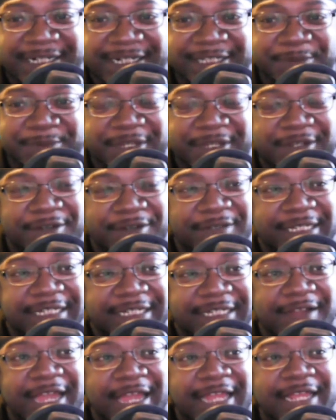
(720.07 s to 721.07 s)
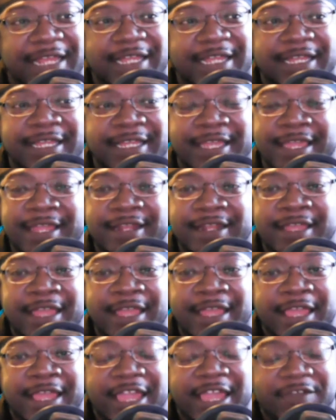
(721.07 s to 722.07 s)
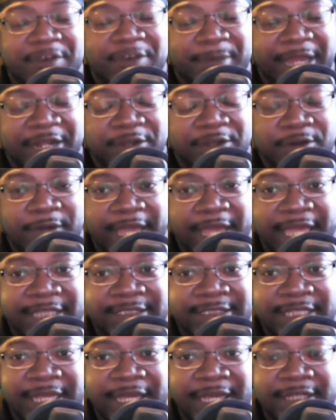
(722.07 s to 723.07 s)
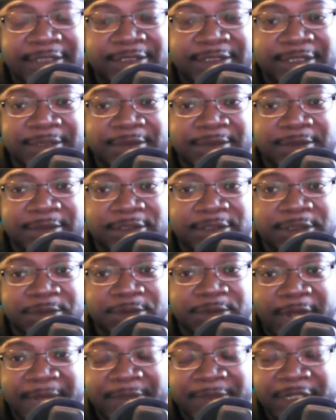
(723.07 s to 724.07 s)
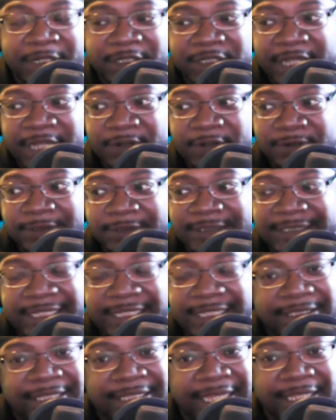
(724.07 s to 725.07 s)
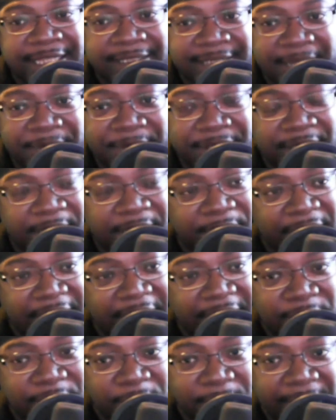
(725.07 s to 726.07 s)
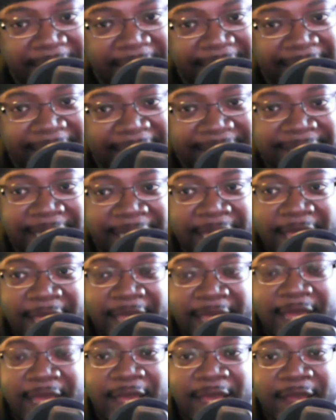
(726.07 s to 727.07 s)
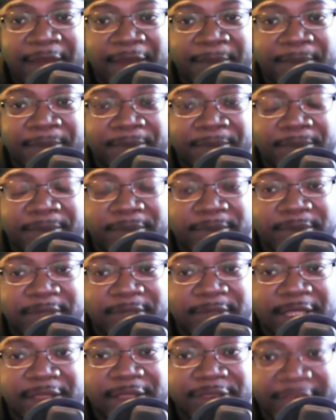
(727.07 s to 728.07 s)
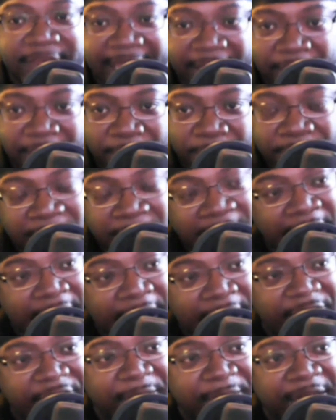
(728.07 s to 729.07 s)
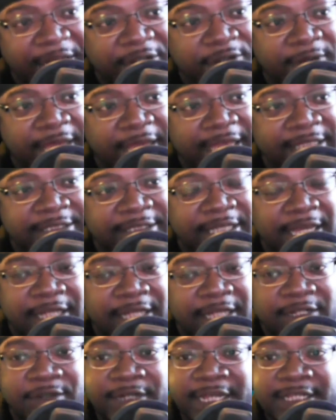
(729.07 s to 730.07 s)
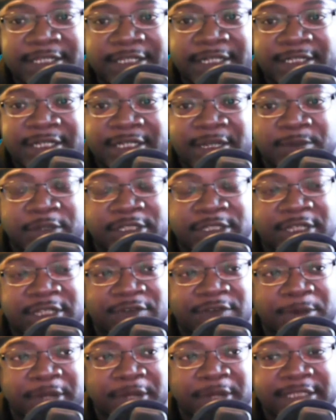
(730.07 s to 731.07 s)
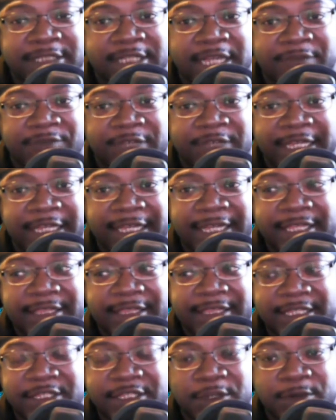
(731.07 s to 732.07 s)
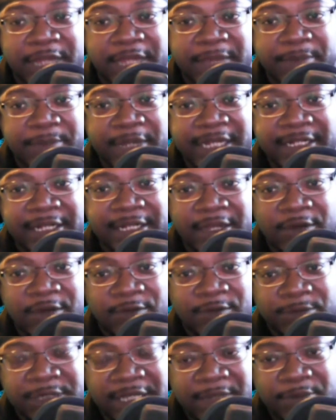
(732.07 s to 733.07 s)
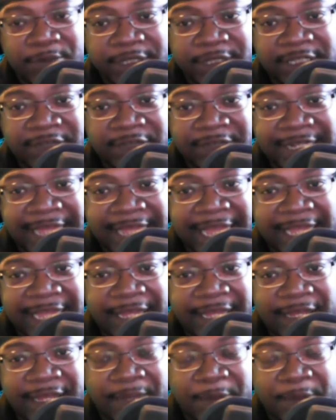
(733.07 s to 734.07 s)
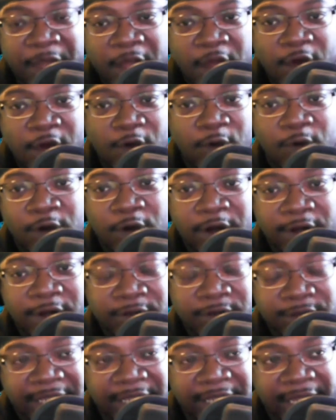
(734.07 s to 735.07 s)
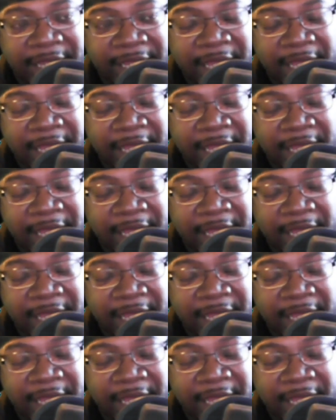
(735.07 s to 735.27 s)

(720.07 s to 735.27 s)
been cool. Again, everybody who has subscribed to the channel since the inception of the Black and Blue podcast, um, thank you. Everybody who has donated to the Team Boyd TV project via the donate button on TeamBoydTV.com or on the